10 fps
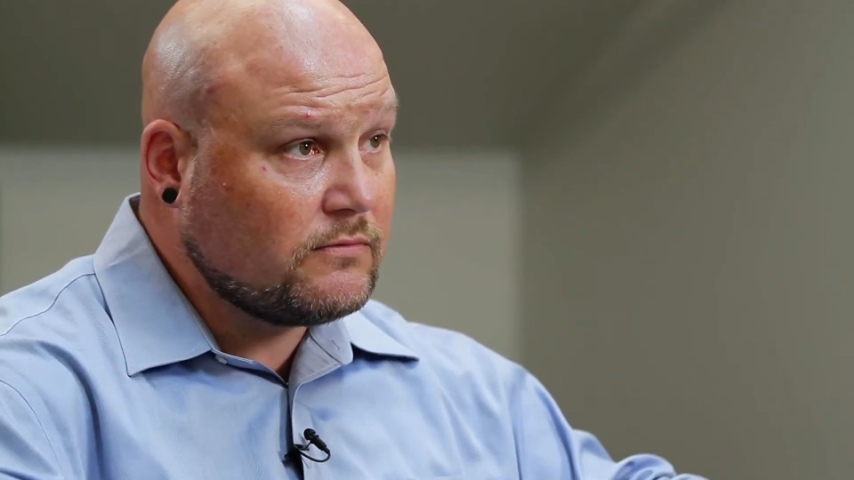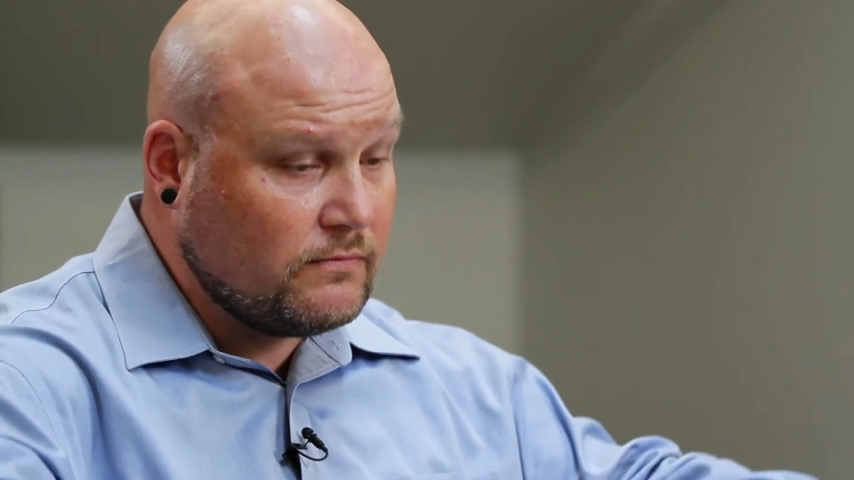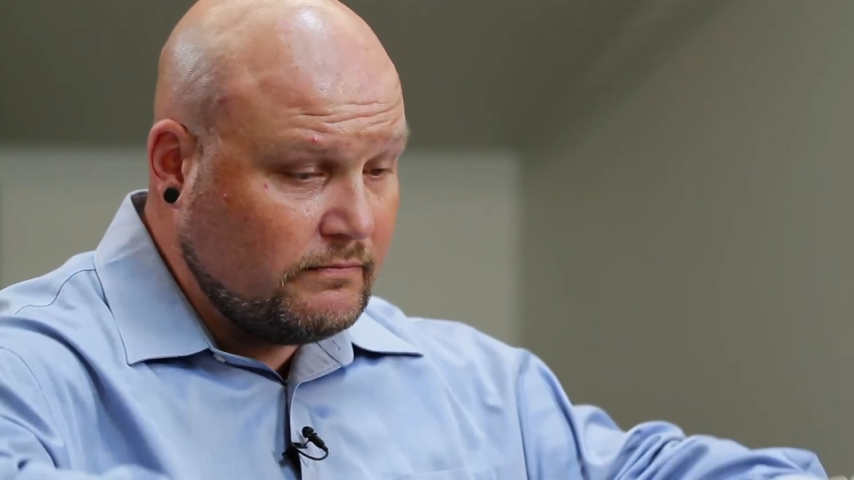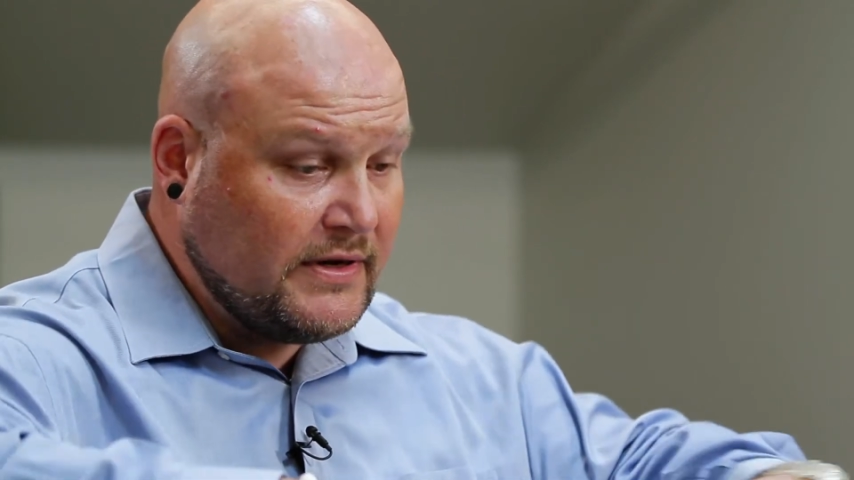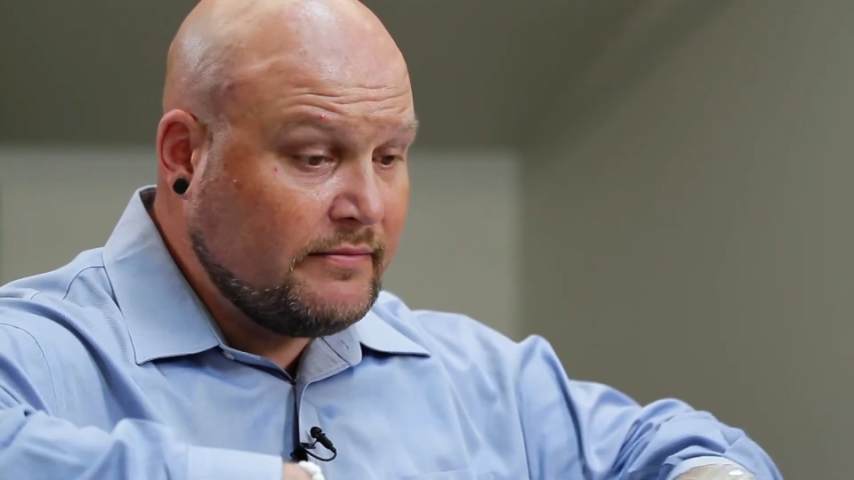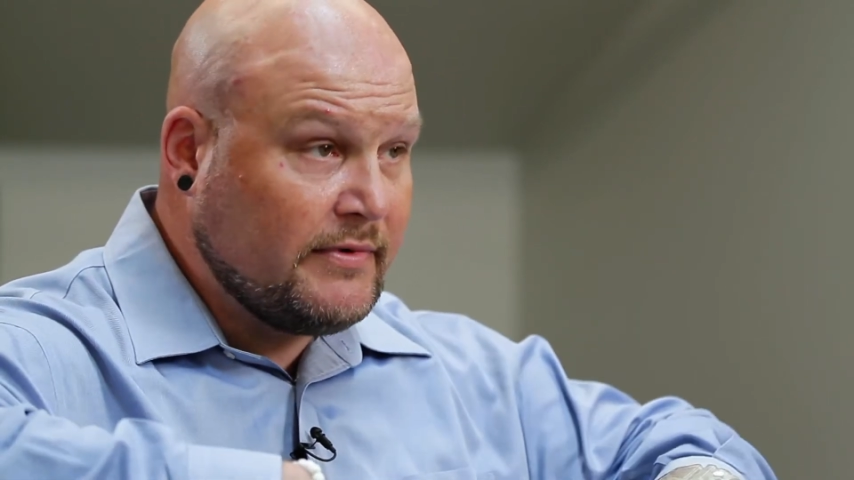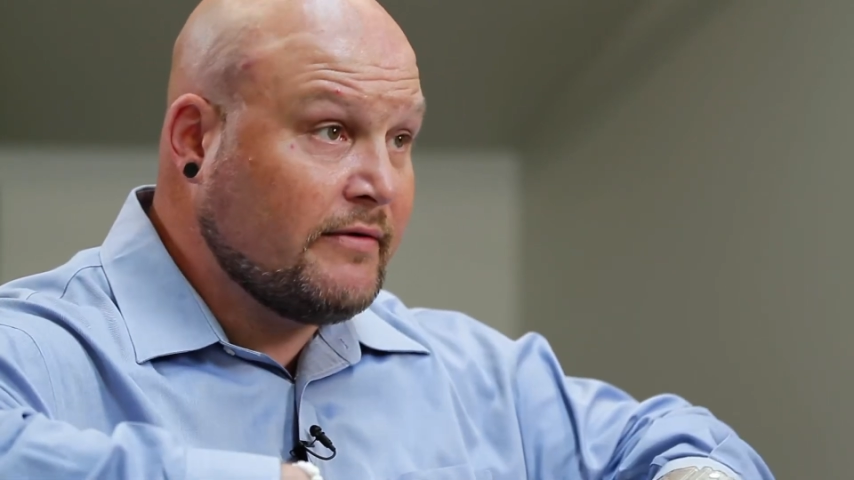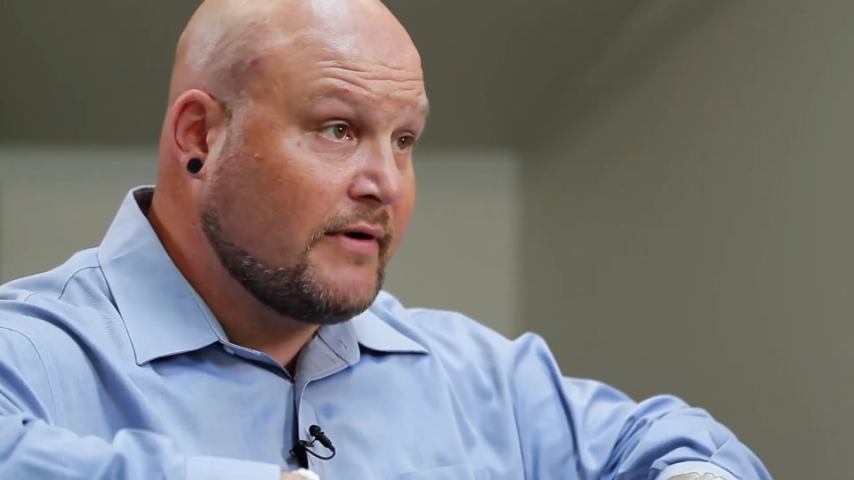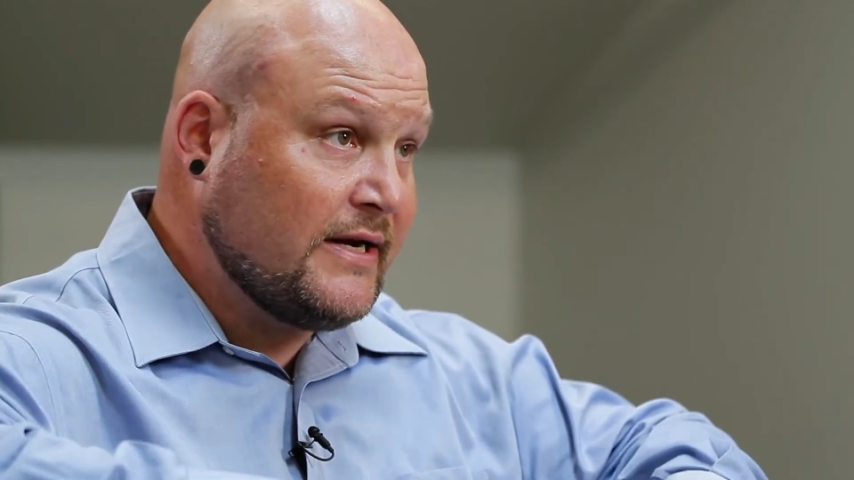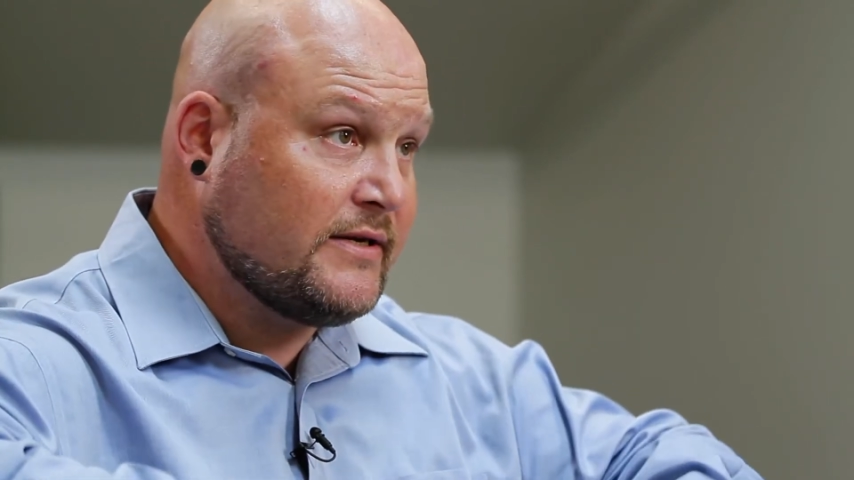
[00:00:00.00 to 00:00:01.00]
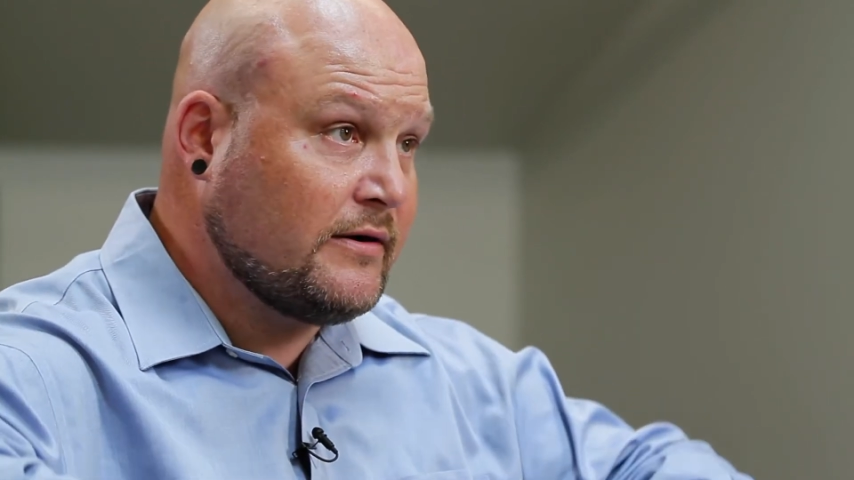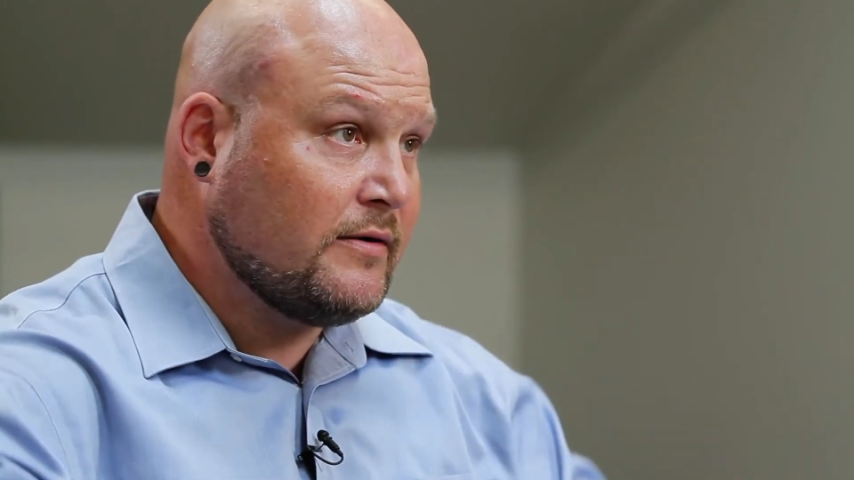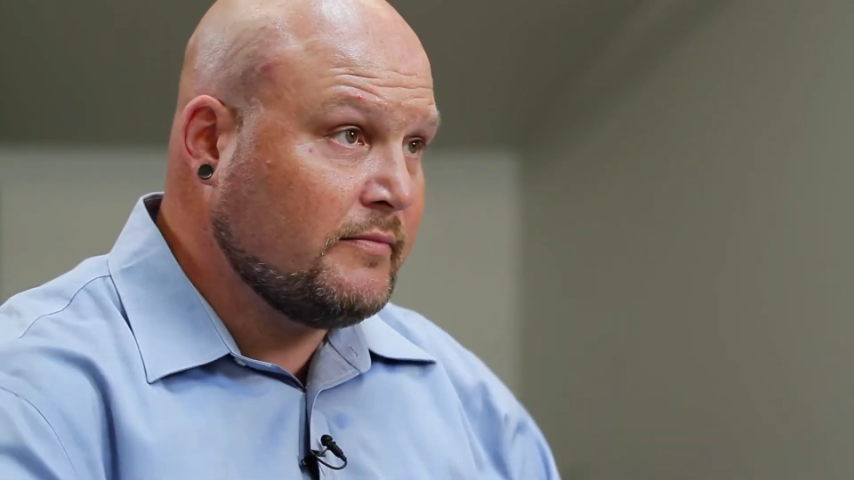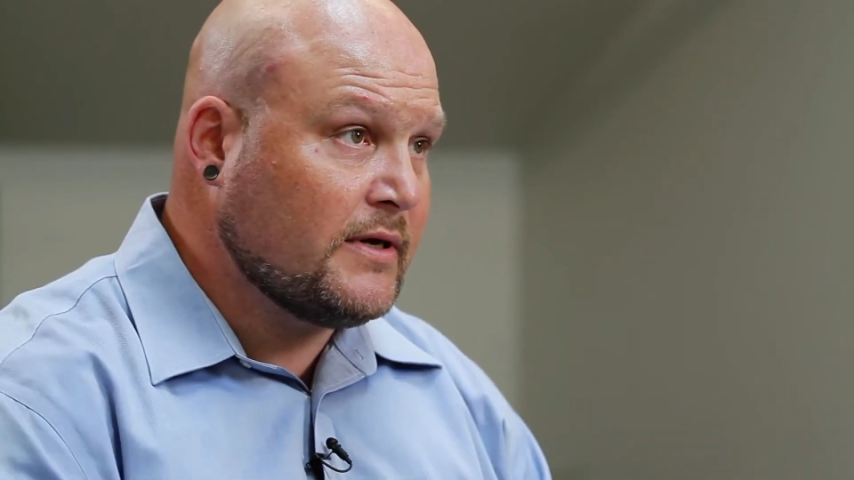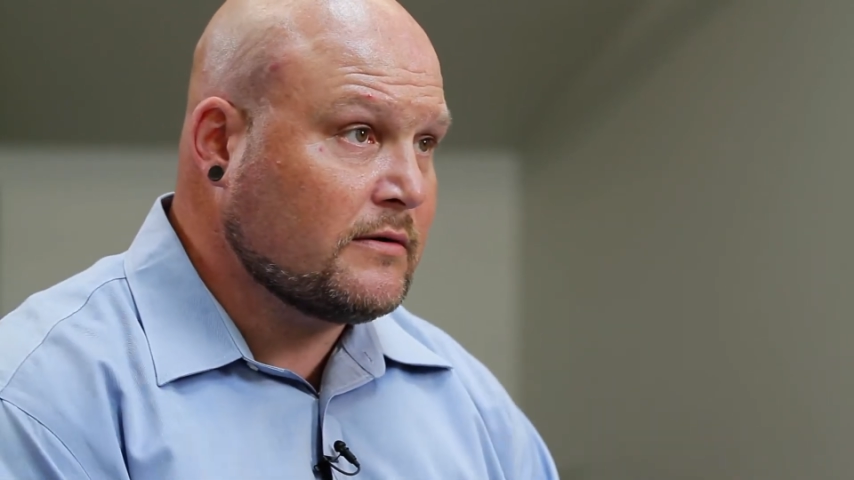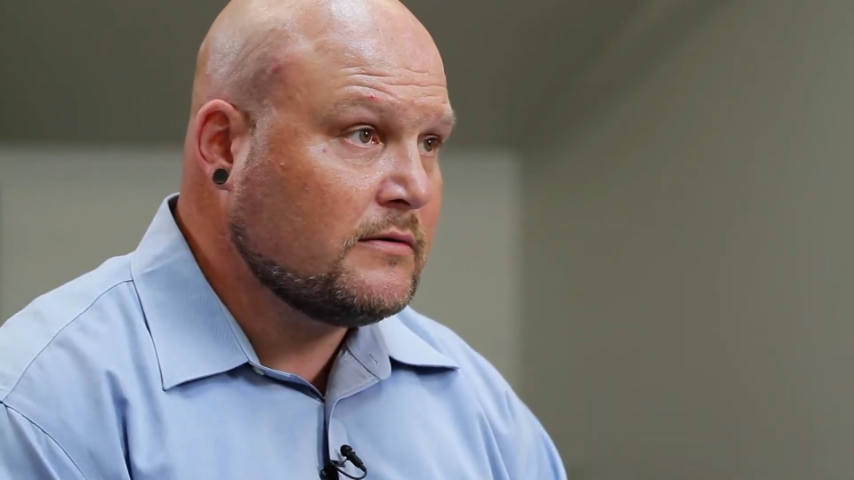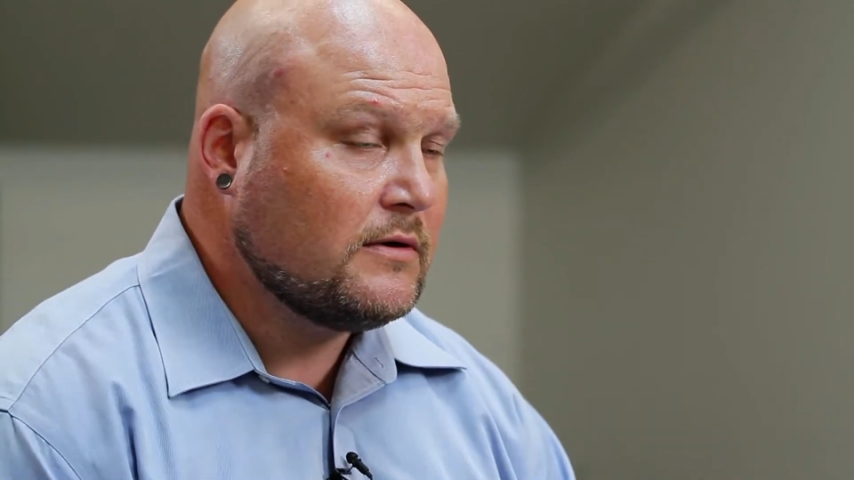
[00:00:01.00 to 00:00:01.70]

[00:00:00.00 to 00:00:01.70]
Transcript: me right there in the middle.